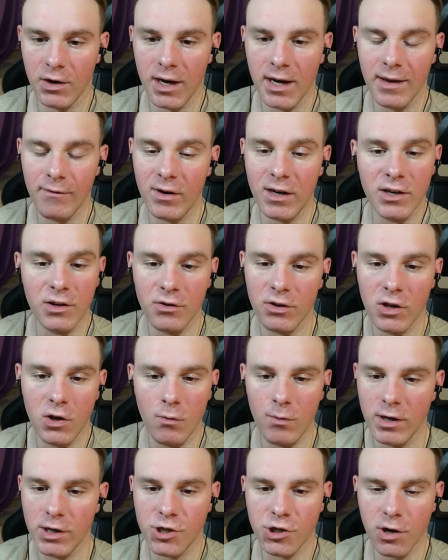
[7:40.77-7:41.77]
You didn't even do
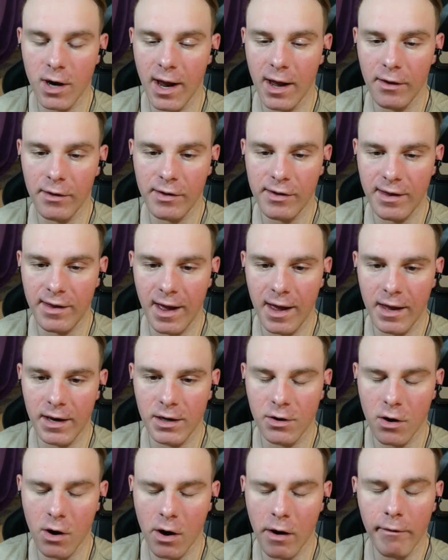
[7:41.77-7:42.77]
human trials yet,
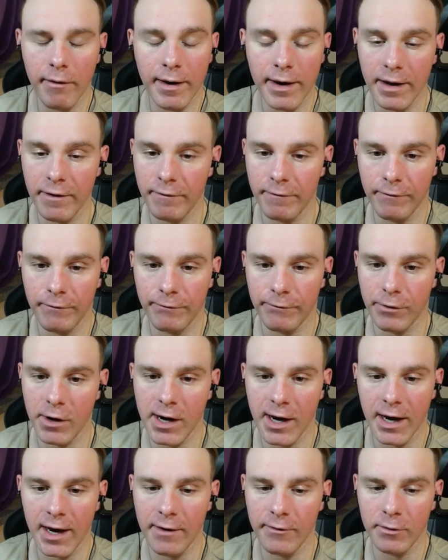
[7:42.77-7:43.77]
and you're already
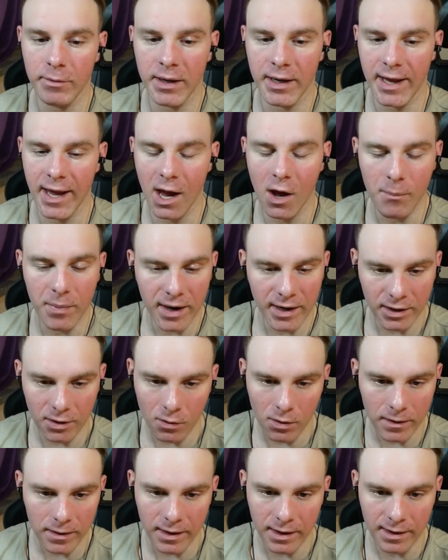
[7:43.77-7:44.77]
freaking everybody out by doing